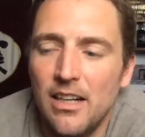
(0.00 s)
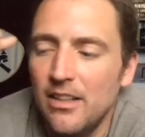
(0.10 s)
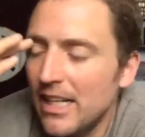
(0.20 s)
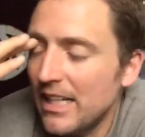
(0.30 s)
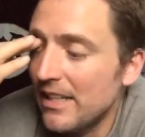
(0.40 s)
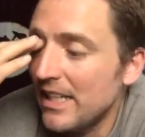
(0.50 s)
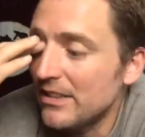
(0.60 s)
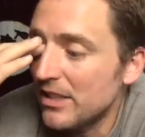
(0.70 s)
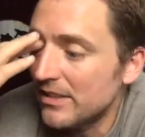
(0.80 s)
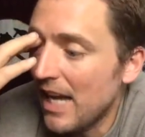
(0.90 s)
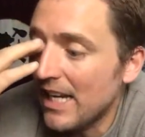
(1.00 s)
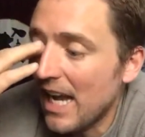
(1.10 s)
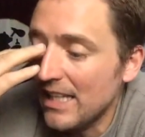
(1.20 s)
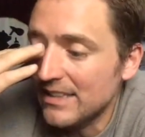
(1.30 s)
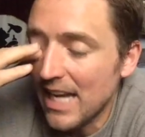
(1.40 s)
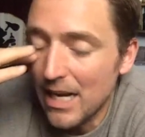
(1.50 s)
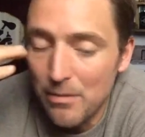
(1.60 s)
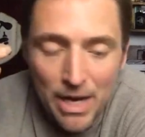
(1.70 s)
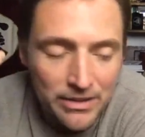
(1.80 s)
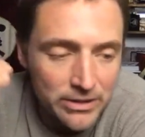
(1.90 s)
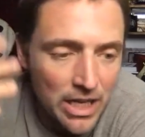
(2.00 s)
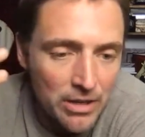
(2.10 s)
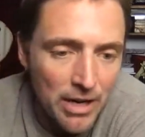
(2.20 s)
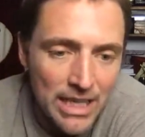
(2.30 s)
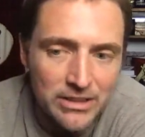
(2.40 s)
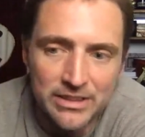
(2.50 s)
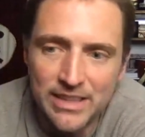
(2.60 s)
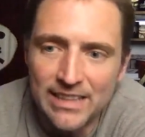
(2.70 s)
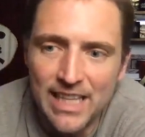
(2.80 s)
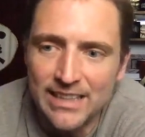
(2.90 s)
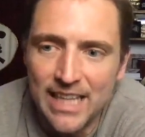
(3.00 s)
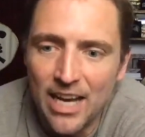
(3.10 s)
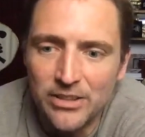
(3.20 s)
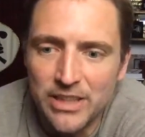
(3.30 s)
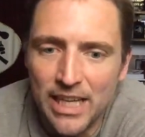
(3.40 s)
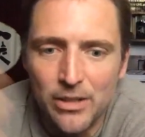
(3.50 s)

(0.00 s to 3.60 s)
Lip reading: Like, it's not about the generations, it's not technology.